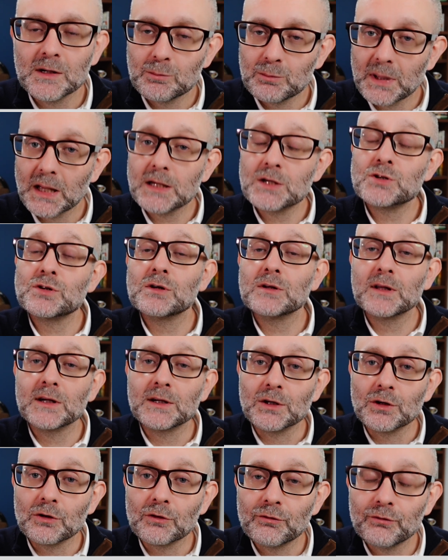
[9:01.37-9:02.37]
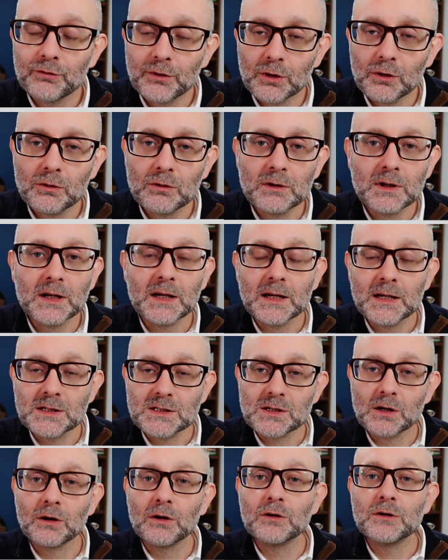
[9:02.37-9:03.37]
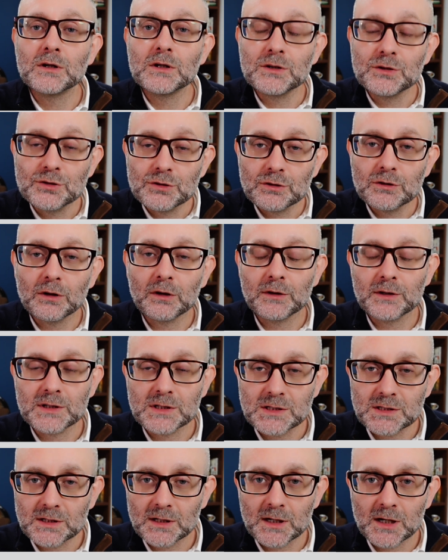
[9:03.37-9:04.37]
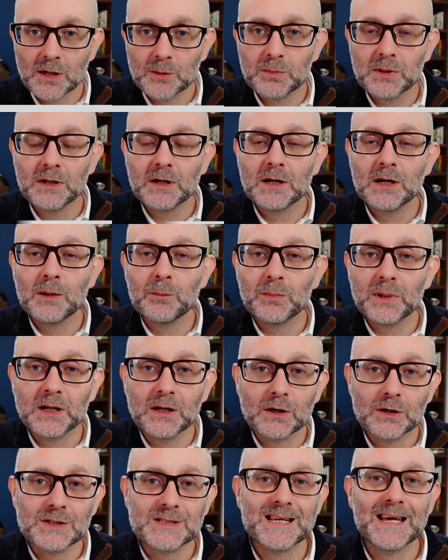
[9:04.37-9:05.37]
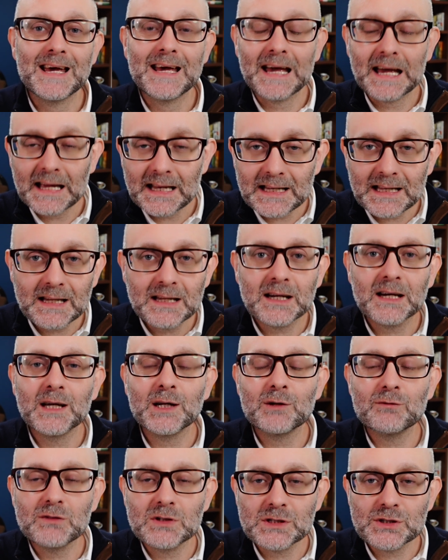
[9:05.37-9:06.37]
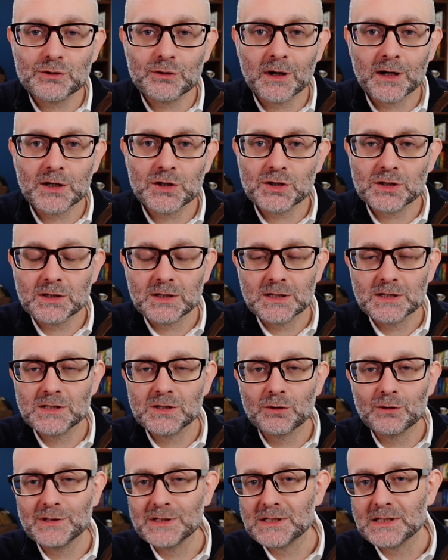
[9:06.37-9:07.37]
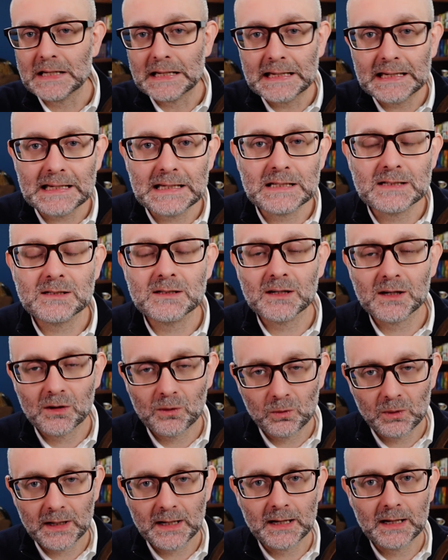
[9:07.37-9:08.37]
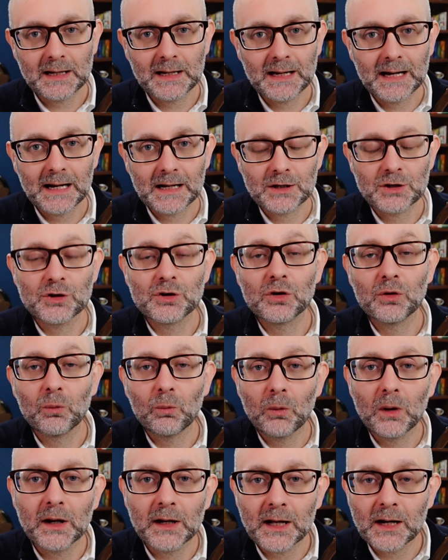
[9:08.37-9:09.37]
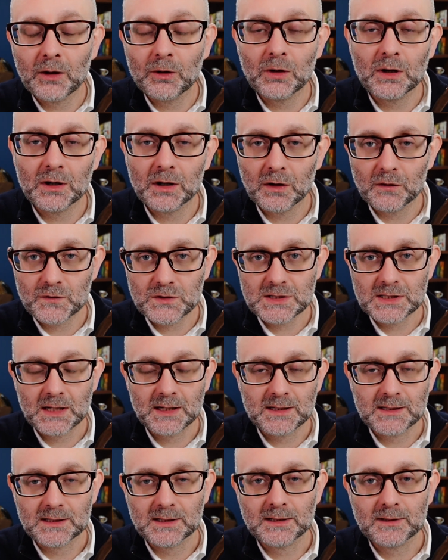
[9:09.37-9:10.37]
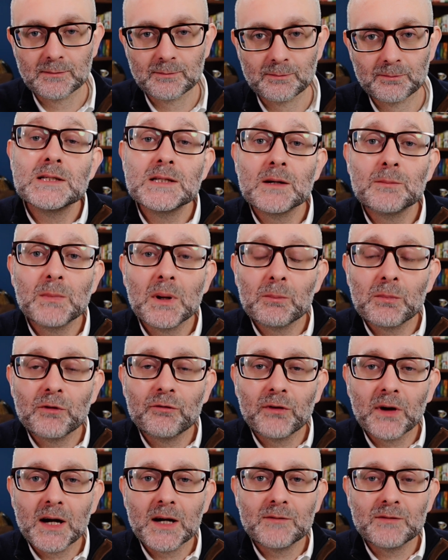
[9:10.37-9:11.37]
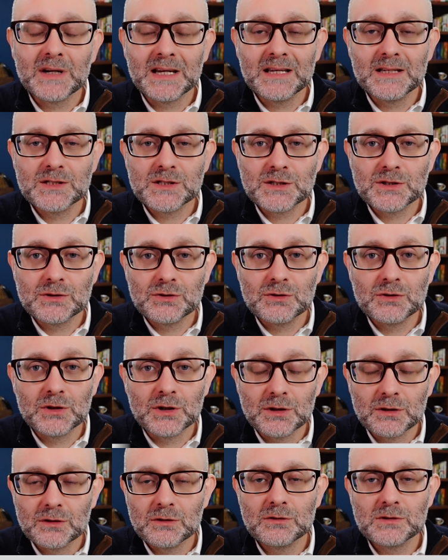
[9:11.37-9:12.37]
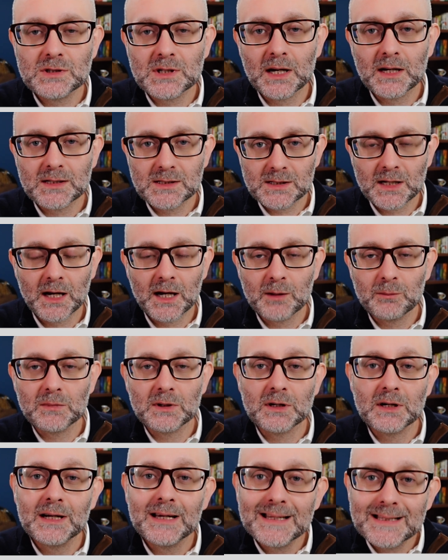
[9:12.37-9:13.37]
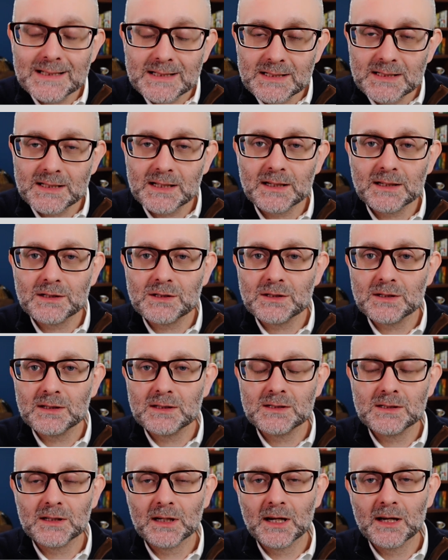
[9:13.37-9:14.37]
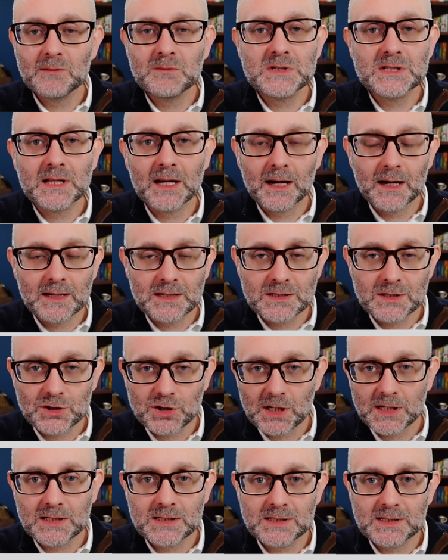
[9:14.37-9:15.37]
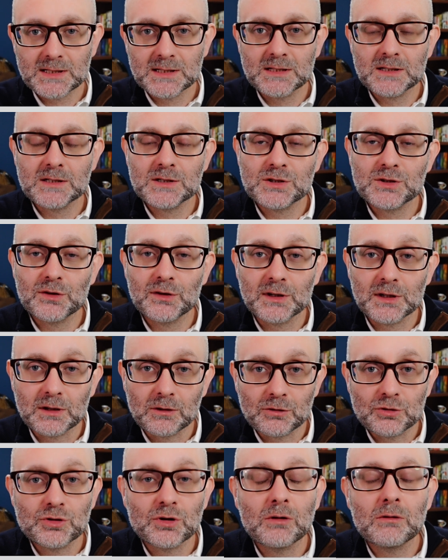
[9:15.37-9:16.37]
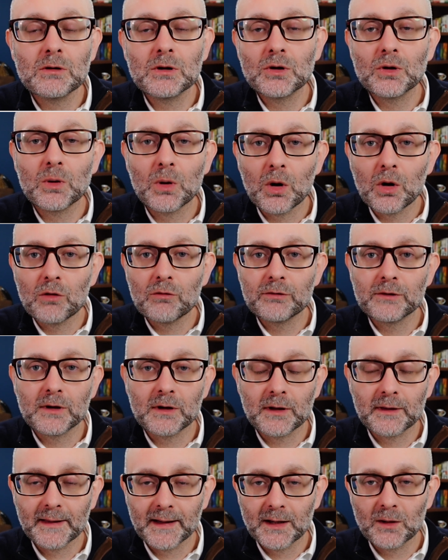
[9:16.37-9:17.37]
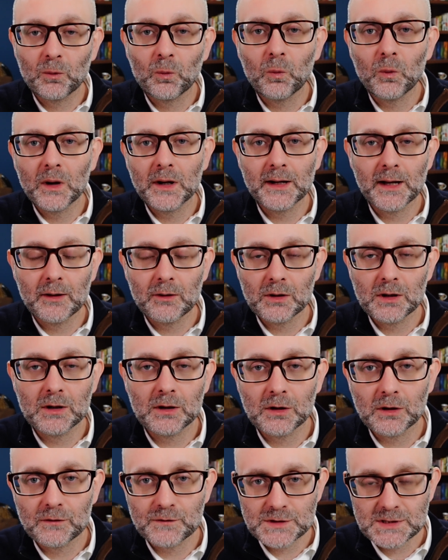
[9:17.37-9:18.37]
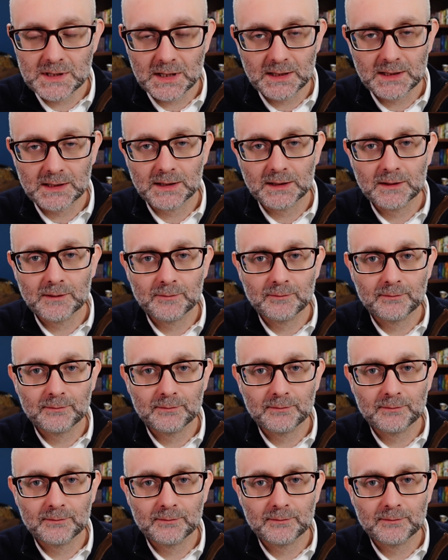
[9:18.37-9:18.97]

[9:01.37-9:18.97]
Make sure that your phone is on Do Not Disturb, because any kind of distraction is going to eat away at your 1 hour of study. Tip number 5 is to use a timer. Stick to the times that I suggested so that you don't go over that 1 hour of study.